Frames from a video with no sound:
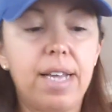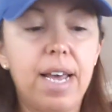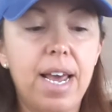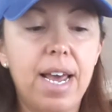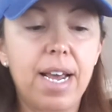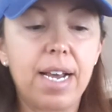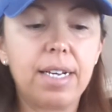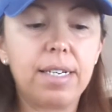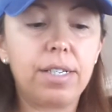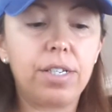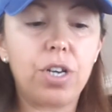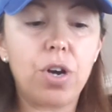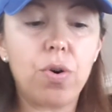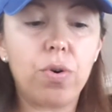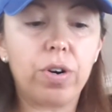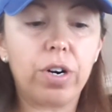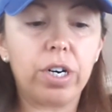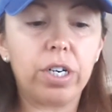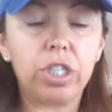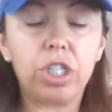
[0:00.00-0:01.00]
eggs,
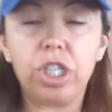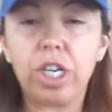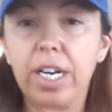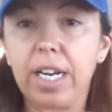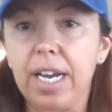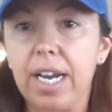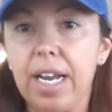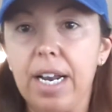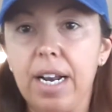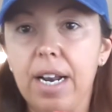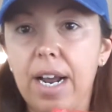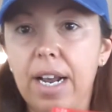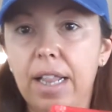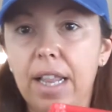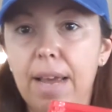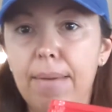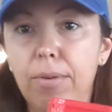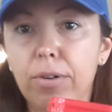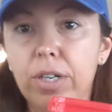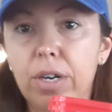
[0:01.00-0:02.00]
yogurt, chicken. I
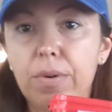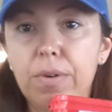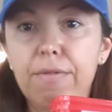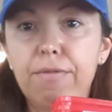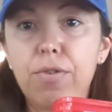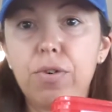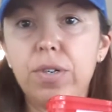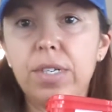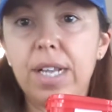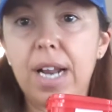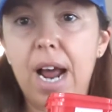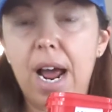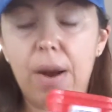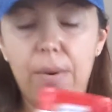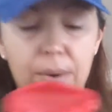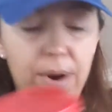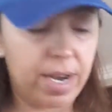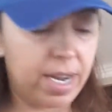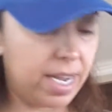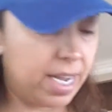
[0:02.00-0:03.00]
labeled it with foods that I
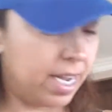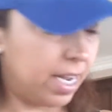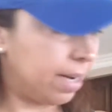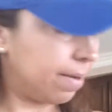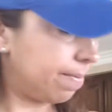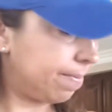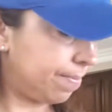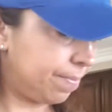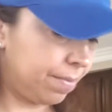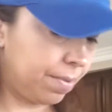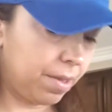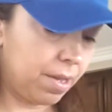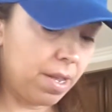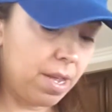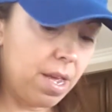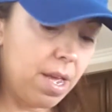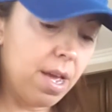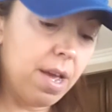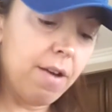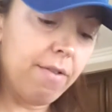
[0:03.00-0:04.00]
want to eat.
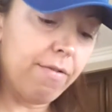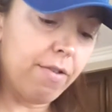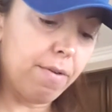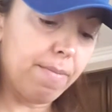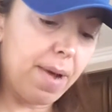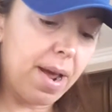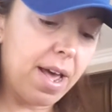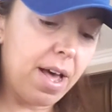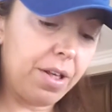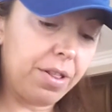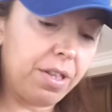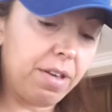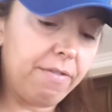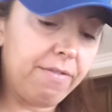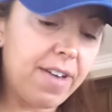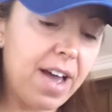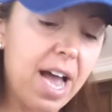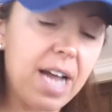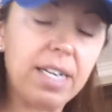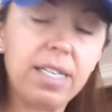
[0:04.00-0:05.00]
For my healthy
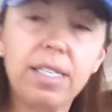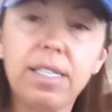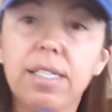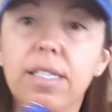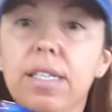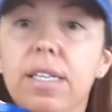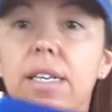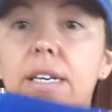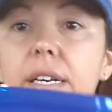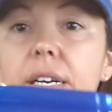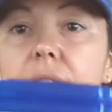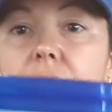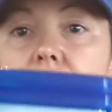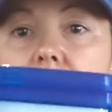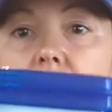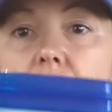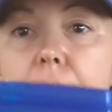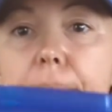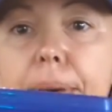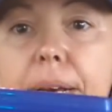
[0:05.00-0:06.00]
fats,
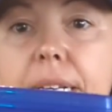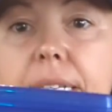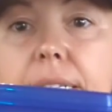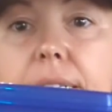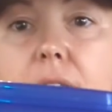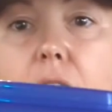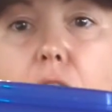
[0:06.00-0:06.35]
hummus,